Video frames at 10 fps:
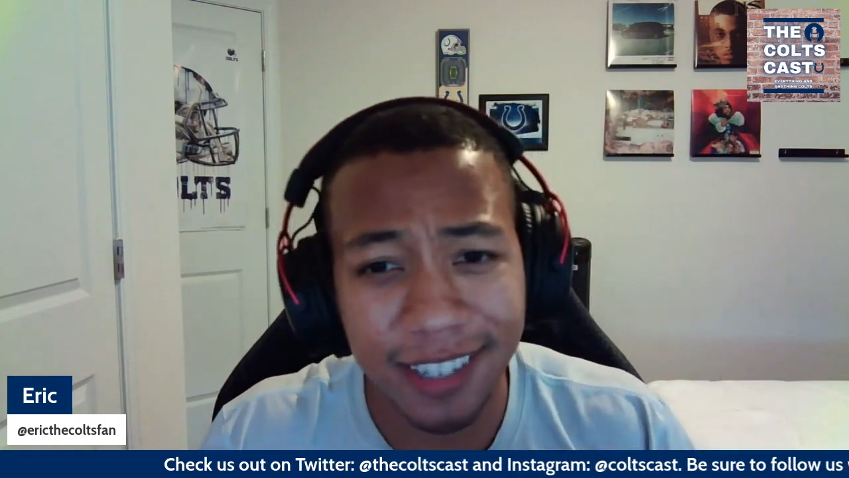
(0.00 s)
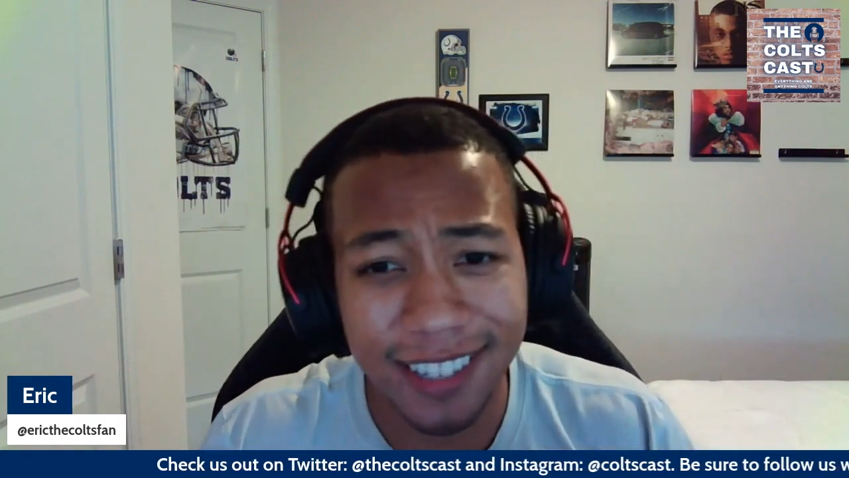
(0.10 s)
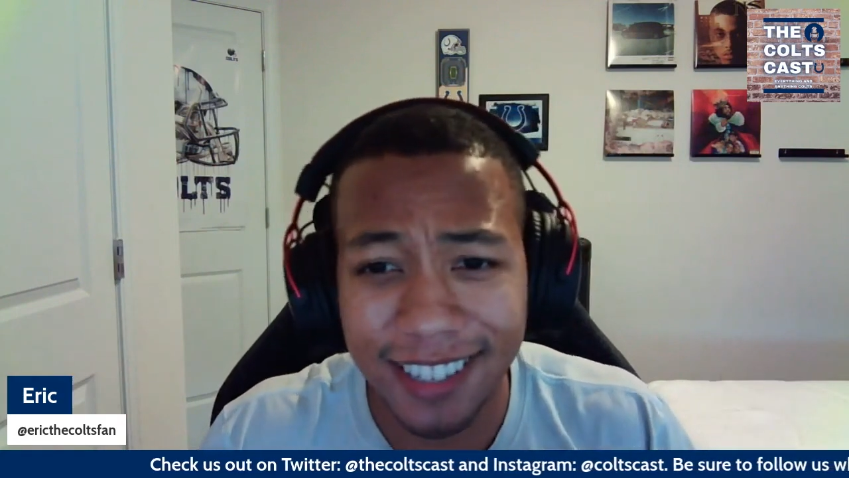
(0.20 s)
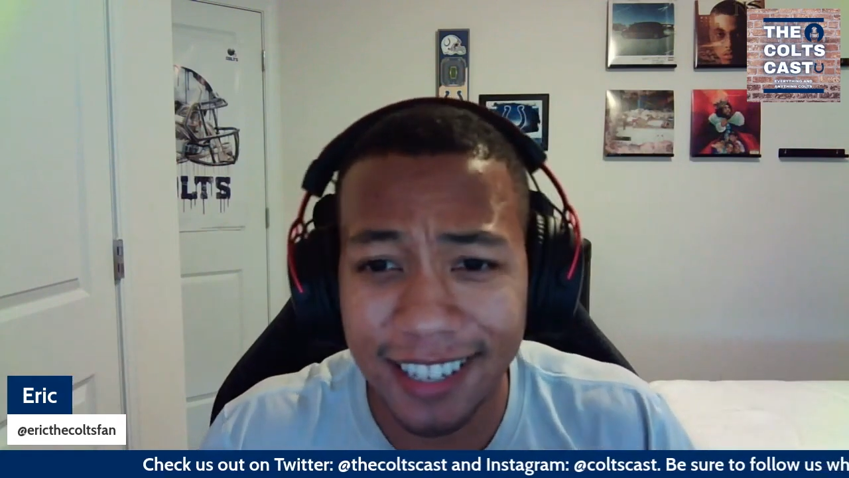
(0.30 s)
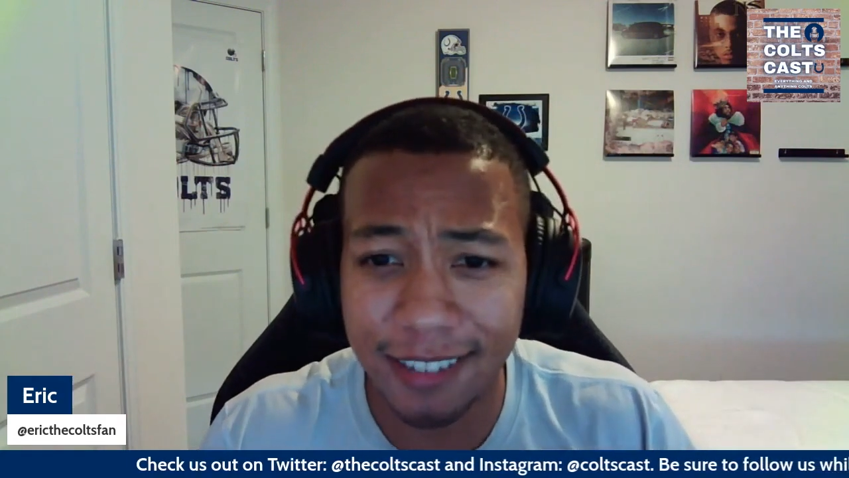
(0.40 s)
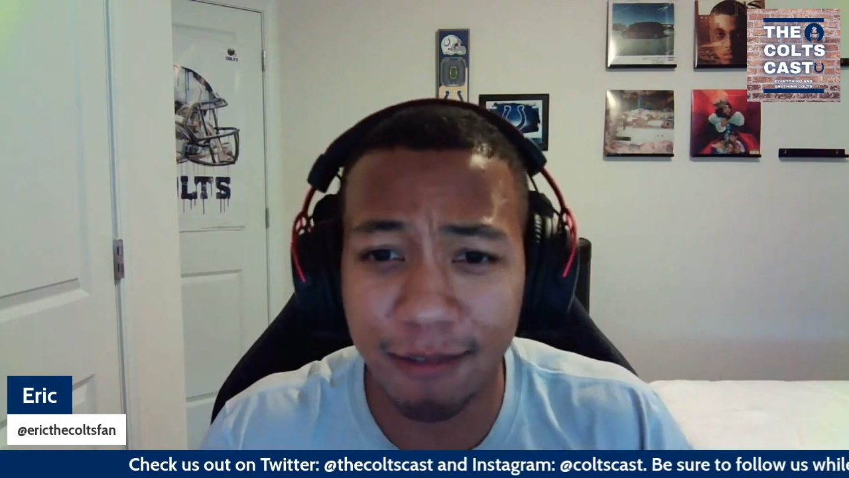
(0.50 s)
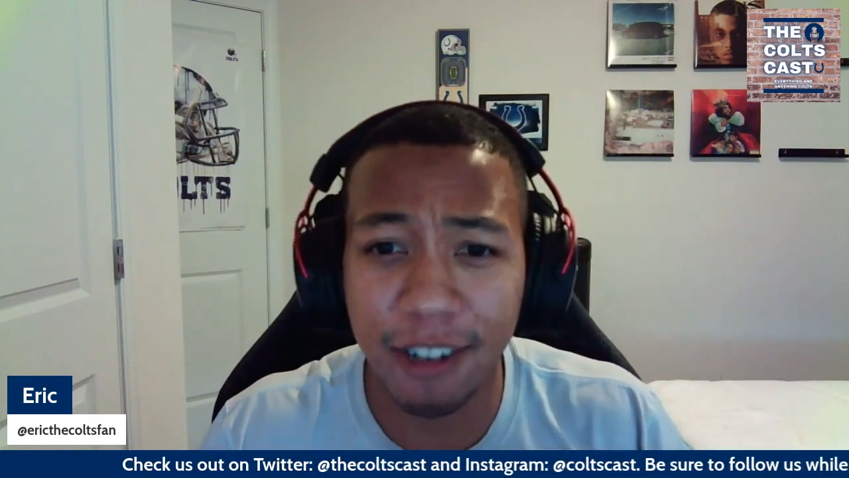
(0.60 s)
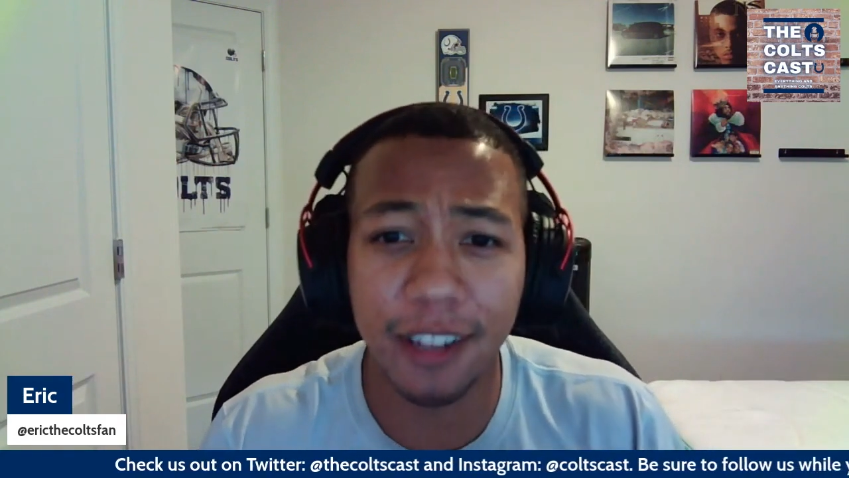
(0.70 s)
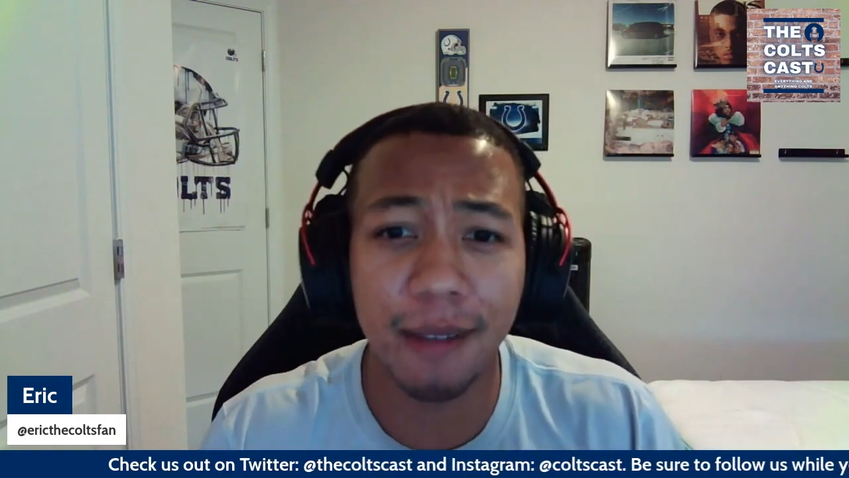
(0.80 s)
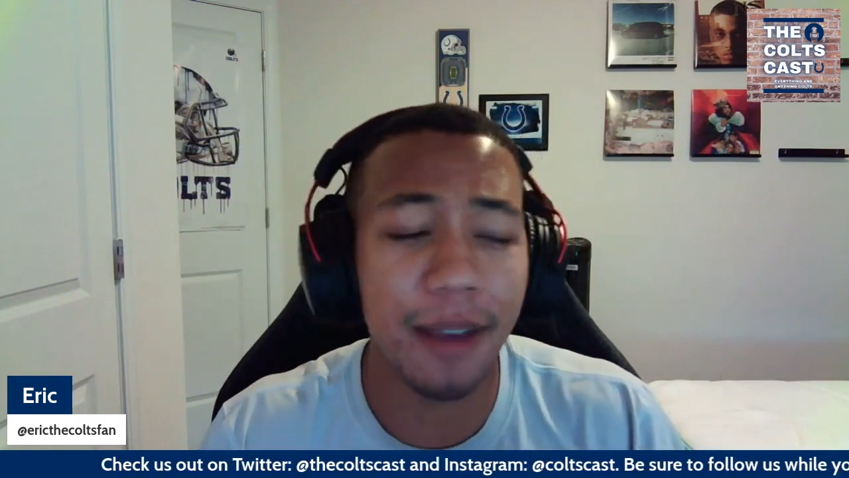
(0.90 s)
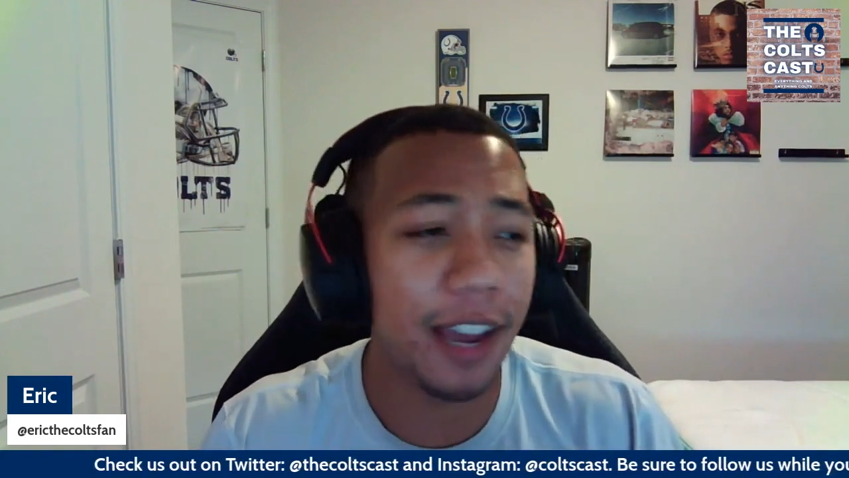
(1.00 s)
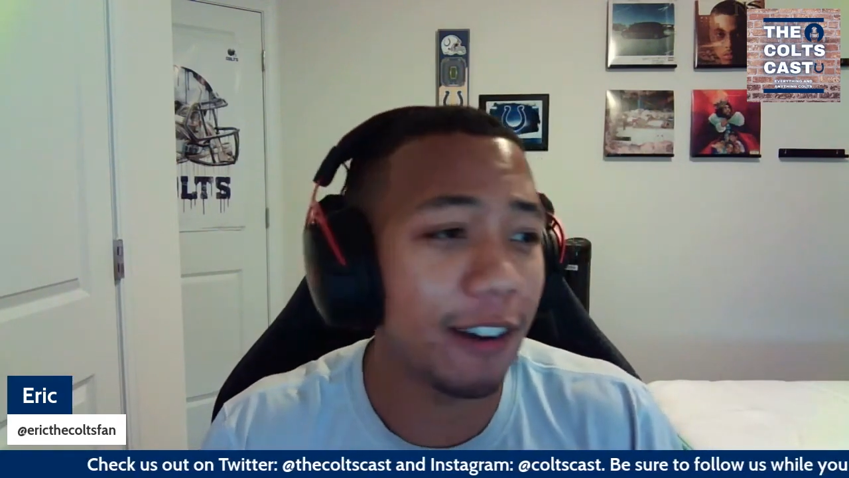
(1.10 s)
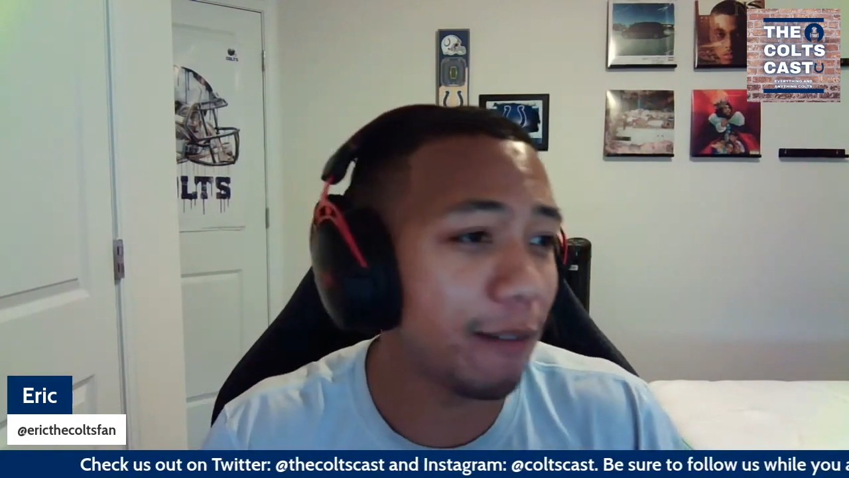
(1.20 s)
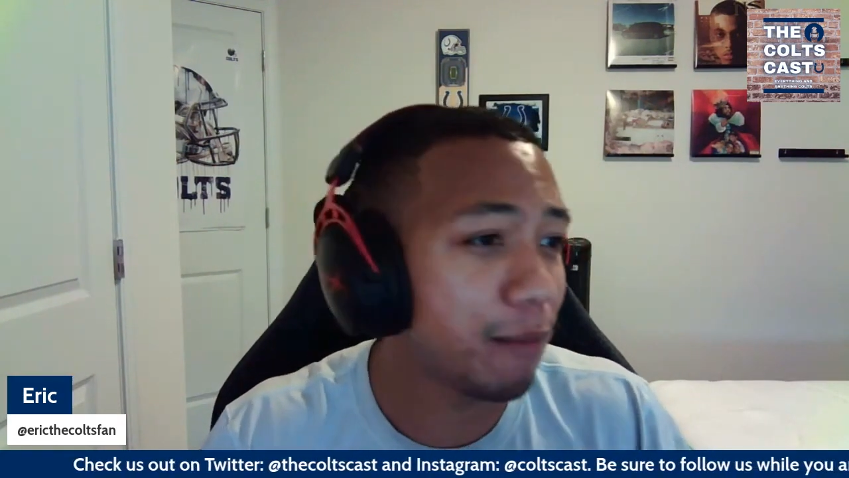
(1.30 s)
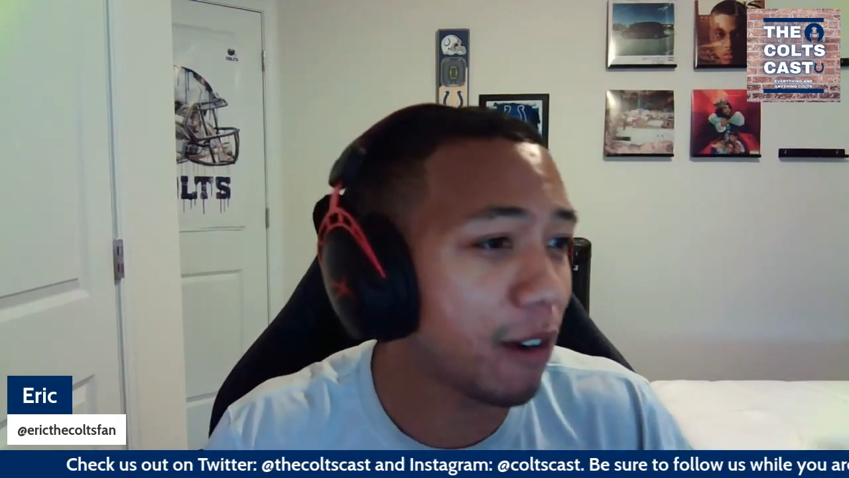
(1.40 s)
It's, it's really a
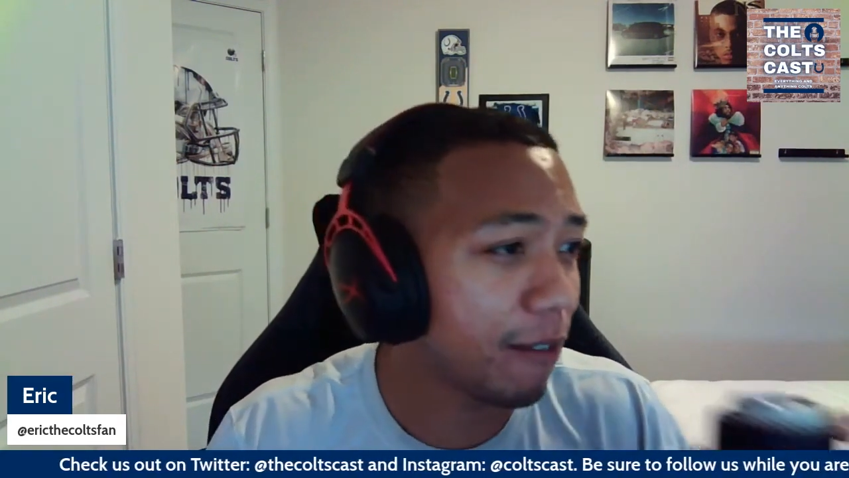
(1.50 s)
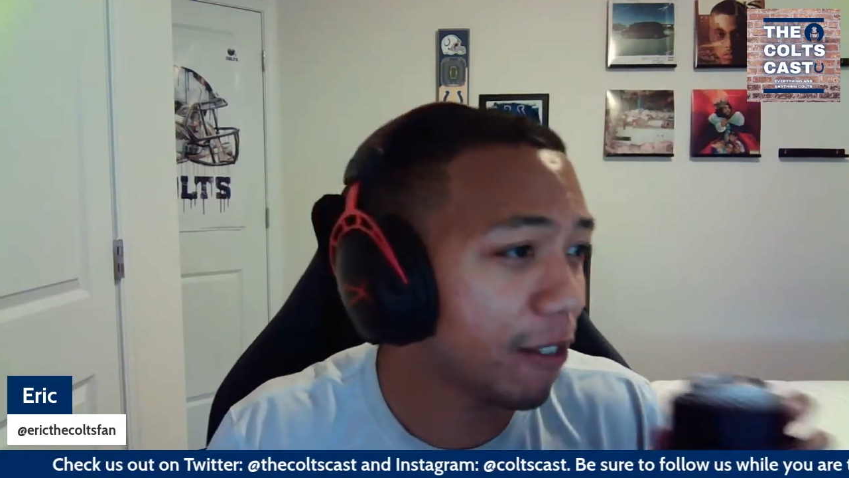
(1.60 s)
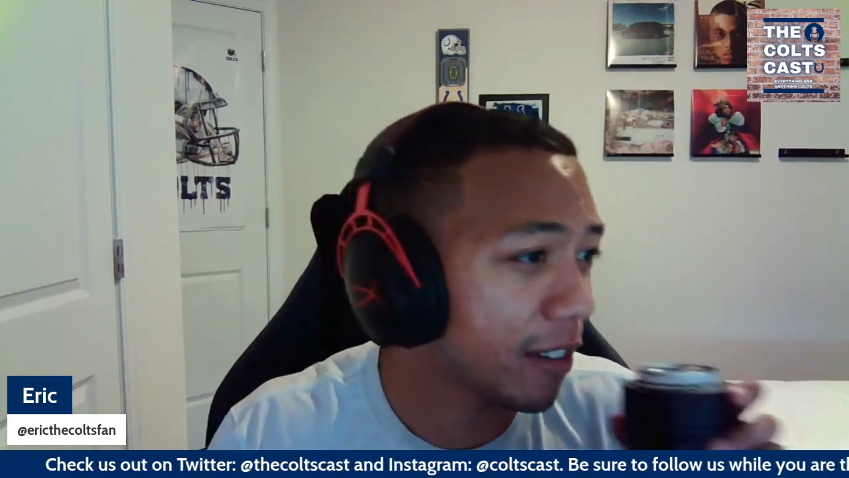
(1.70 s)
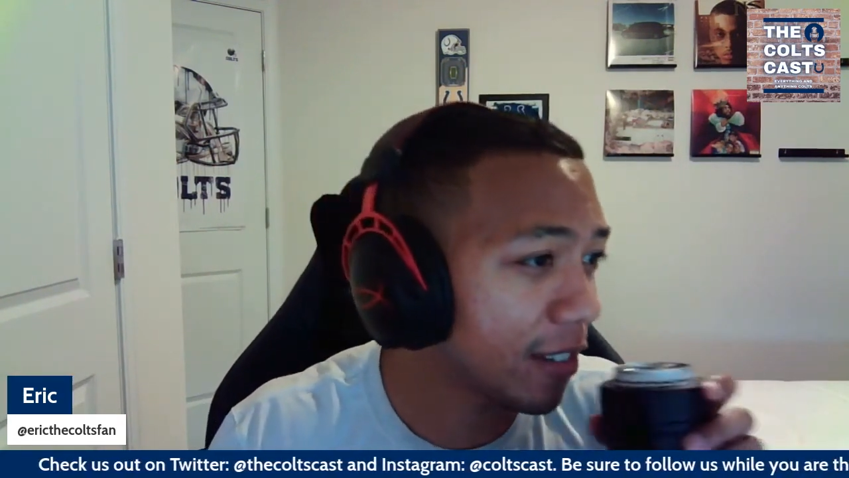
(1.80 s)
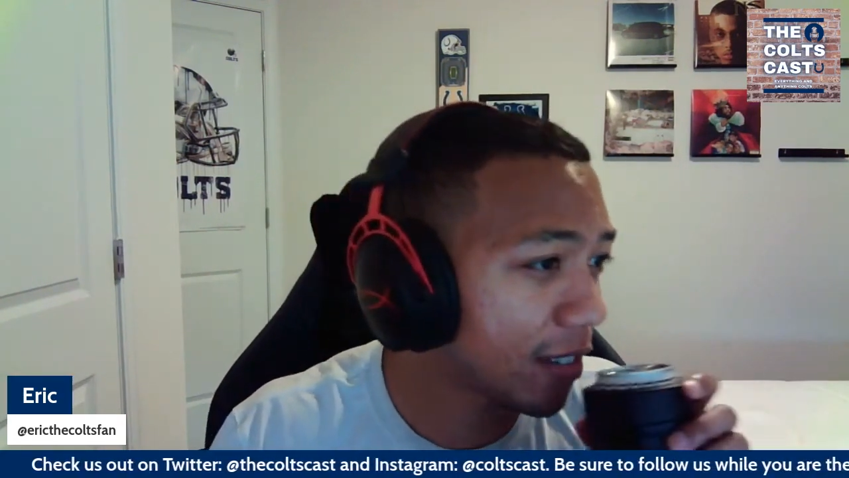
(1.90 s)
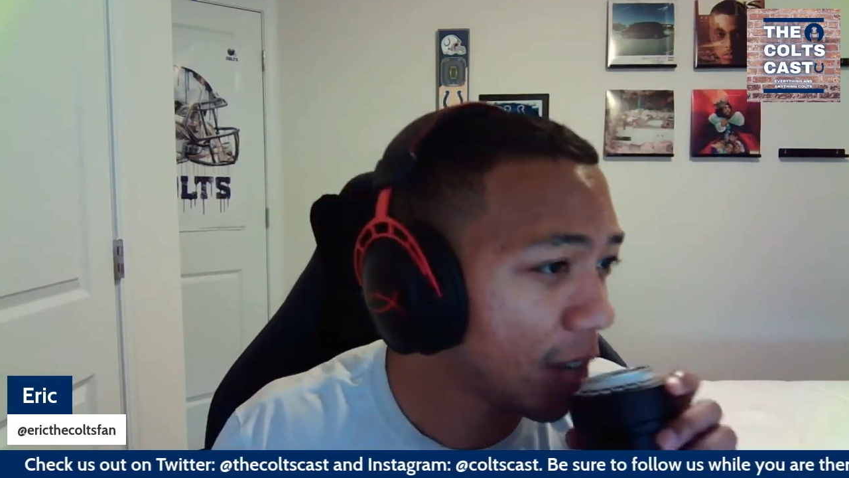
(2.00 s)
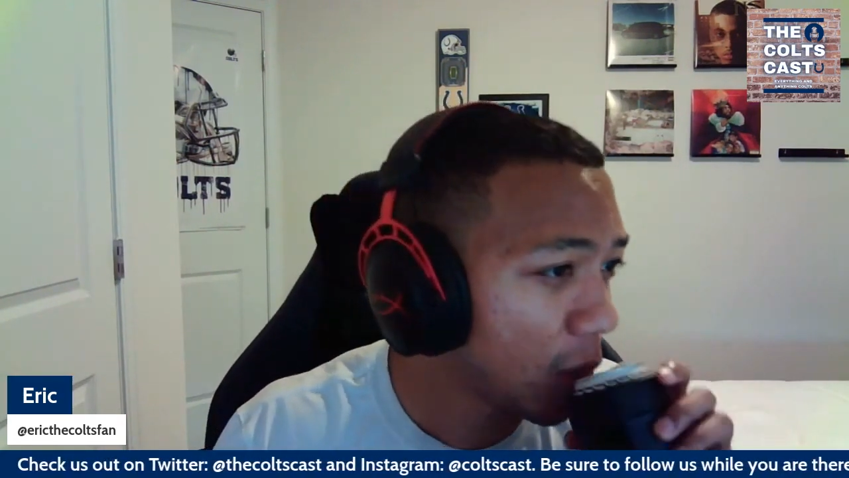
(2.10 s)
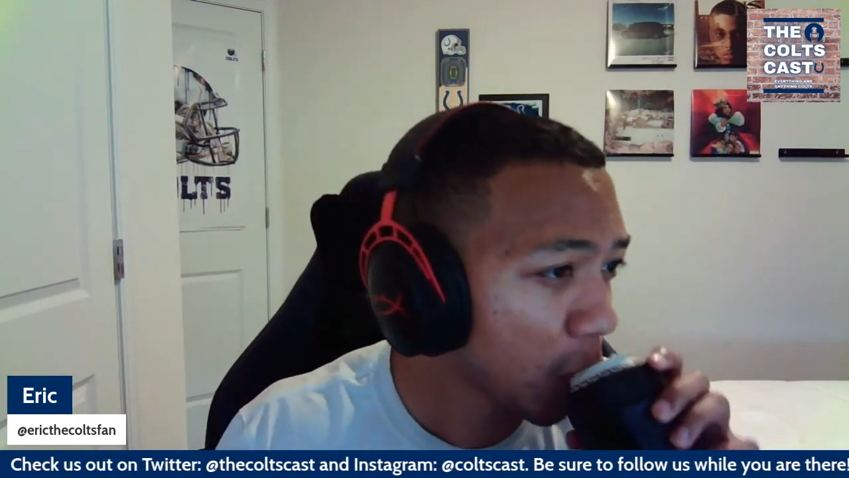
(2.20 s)
matter of preference.